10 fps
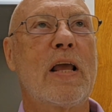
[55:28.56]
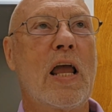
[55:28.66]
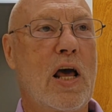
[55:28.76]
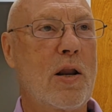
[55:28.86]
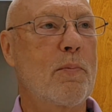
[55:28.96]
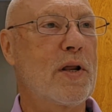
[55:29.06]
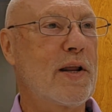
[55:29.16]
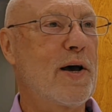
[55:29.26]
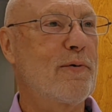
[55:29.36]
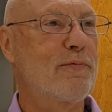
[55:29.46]
element
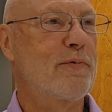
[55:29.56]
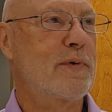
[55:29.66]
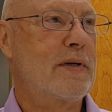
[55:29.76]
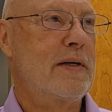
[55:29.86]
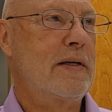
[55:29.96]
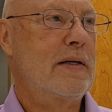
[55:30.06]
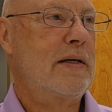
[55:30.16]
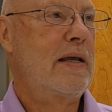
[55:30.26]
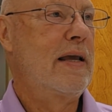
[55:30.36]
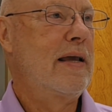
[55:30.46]
of
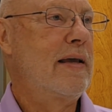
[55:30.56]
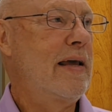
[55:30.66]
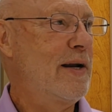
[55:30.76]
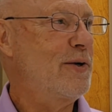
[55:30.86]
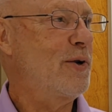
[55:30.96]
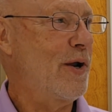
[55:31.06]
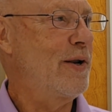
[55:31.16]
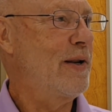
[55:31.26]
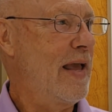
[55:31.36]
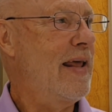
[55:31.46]

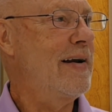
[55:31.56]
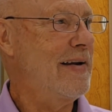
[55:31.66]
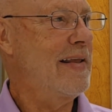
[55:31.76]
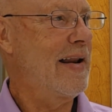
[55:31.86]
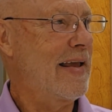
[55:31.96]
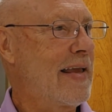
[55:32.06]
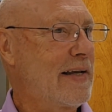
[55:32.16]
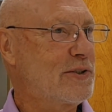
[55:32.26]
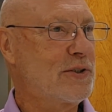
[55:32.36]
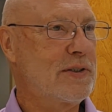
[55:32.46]
editing, I
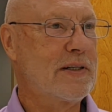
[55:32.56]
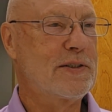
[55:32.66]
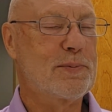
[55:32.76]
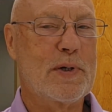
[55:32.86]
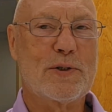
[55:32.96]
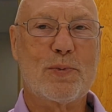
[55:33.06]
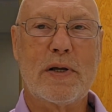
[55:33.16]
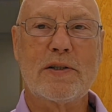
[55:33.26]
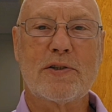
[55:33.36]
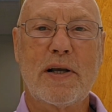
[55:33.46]
guess, is the best way
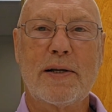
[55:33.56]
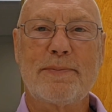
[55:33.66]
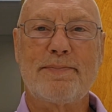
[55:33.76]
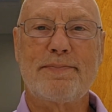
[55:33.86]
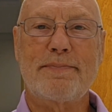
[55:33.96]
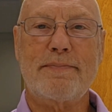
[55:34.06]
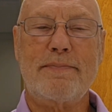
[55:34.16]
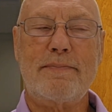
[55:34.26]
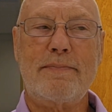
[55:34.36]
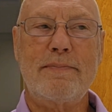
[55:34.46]
to say it.
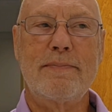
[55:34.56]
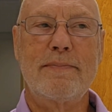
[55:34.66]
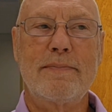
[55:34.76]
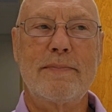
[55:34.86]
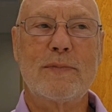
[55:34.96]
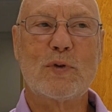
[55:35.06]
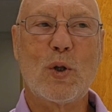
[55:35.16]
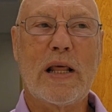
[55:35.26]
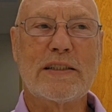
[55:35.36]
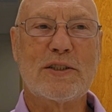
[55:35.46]
So
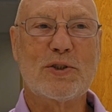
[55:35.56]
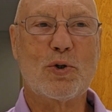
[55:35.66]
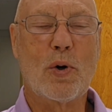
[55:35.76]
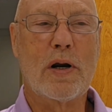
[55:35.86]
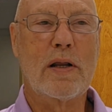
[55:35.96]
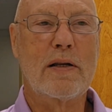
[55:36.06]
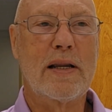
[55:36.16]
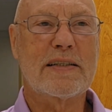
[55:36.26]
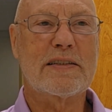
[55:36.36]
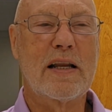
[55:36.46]
that's the story.
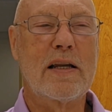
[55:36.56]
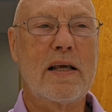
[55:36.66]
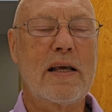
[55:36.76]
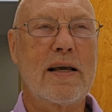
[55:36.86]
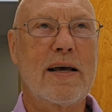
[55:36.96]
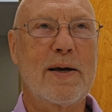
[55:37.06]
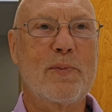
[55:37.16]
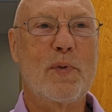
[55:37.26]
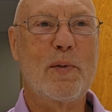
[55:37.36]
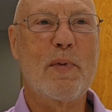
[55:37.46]
Next Sunday,
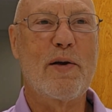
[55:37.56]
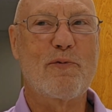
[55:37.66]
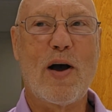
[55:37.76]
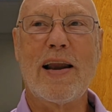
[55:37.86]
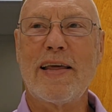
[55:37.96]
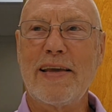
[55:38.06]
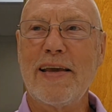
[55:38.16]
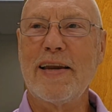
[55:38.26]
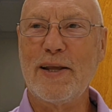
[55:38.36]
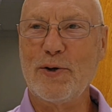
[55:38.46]
we may finally
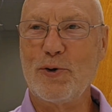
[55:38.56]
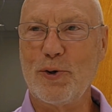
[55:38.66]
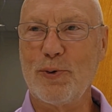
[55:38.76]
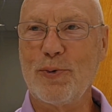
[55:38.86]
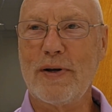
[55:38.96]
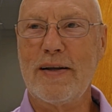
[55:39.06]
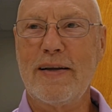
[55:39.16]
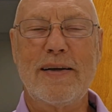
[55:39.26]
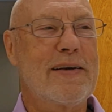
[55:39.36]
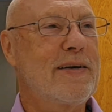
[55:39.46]
get into
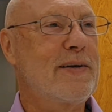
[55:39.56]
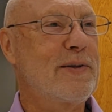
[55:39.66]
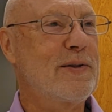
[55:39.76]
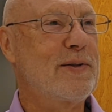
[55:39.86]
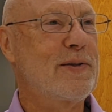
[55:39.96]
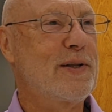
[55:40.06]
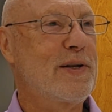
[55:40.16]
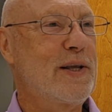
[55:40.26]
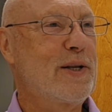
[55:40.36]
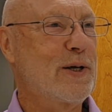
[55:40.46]
the
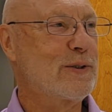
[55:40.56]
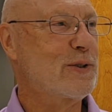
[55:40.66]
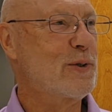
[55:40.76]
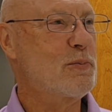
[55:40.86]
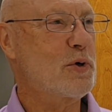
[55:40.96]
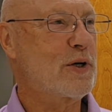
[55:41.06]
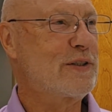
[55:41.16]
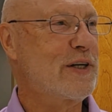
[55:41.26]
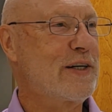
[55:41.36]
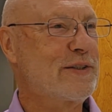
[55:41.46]
details of the book of
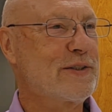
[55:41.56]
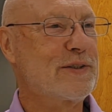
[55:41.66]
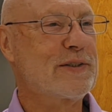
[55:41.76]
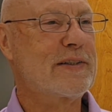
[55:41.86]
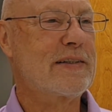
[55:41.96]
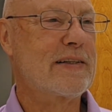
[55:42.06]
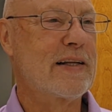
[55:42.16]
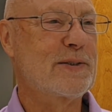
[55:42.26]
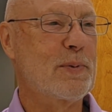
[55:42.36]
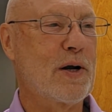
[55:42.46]
Genesis.
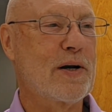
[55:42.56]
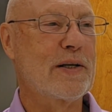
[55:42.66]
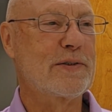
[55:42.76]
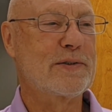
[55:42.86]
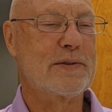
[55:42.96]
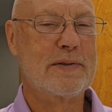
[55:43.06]
Let's bow our heads.